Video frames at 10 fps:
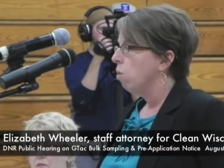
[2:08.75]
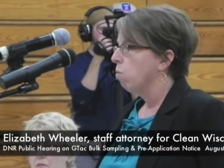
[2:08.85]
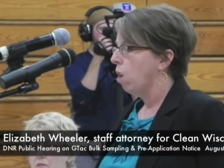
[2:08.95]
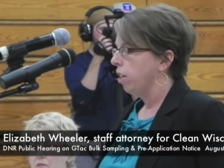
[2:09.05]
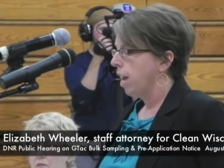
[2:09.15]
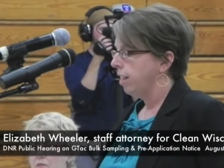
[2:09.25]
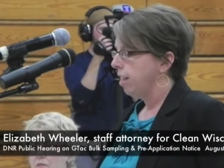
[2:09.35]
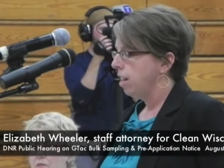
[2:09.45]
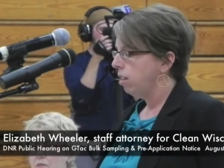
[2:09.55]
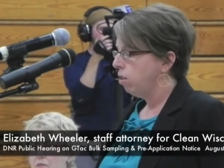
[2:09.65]
While the
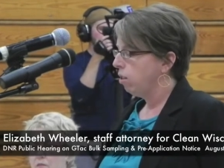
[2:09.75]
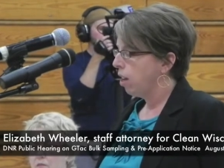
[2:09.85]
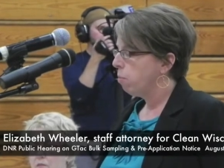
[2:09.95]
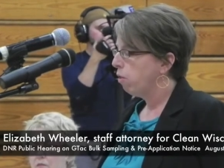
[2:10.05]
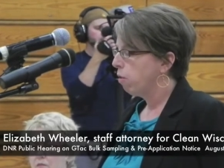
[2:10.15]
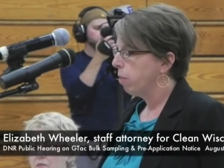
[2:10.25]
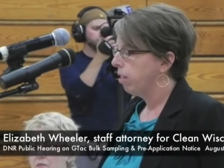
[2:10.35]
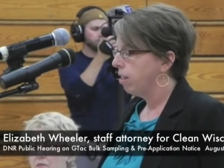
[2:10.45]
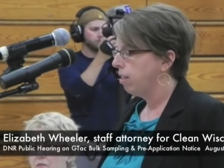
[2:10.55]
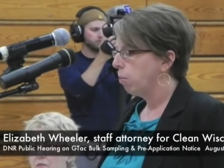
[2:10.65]
idea to sample from
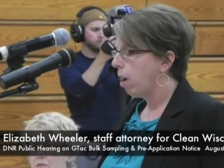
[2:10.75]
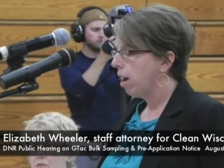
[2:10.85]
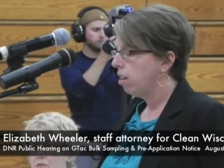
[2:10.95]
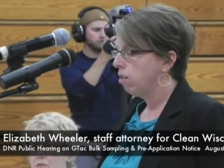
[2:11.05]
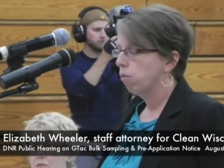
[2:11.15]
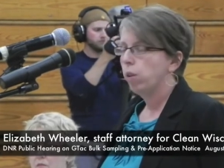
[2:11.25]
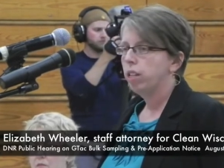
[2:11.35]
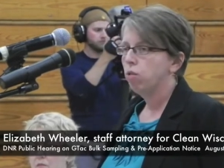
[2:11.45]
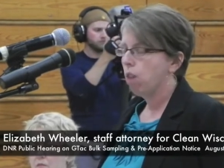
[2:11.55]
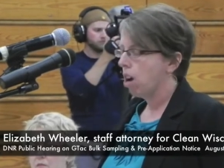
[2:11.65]
existing piles of
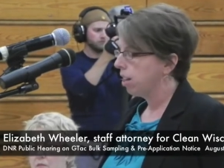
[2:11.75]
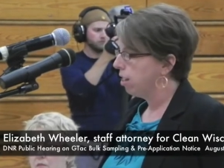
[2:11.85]
waste rock